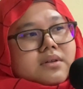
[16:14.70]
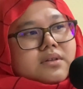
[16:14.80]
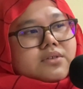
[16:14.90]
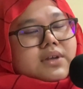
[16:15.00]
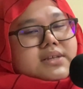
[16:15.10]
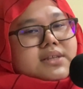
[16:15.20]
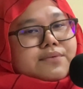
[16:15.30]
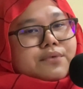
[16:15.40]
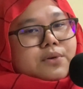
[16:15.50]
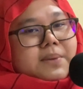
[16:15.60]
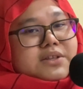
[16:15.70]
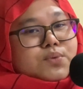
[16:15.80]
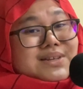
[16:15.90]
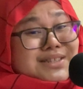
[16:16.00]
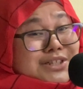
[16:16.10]
You guys can follow my
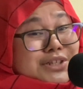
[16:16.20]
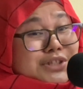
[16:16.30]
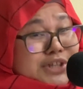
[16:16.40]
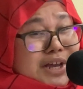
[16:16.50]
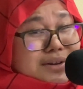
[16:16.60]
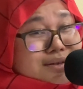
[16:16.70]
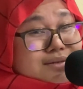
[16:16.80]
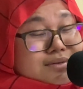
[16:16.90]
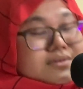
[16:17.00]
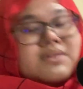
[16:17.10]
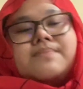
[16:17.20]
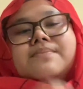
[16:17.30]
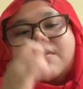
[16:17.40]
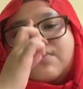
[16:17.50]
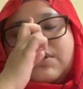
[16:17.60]
Twitch channel,
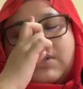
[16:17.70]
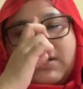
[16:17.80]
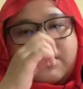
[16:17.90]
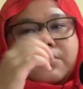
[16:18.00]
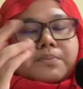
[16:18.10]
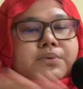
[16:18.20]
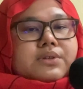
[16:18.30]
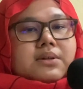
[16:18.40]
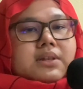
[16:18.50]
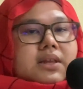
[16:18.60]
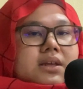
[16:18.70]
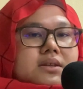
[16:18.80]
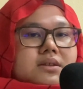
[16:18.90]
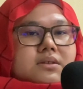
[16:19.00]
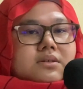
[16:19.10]
which I will put the
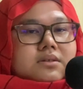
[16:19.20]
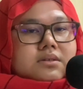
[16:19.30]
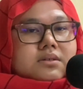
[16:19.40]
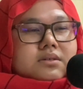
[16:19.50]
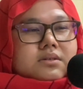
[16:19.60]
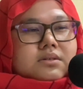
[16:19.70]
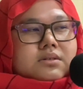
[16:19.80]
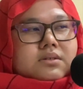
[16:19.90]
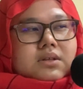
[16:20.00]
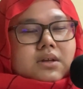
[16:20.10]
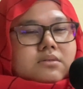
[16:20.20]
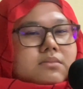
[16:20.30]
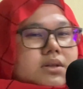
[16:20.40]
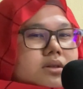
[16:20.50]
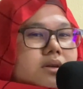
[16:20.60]
link down
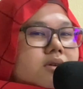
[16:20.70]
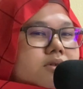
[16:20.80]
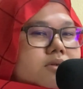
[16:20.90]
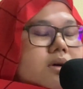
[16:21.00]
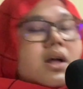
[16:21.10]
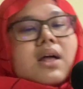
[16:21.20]
below.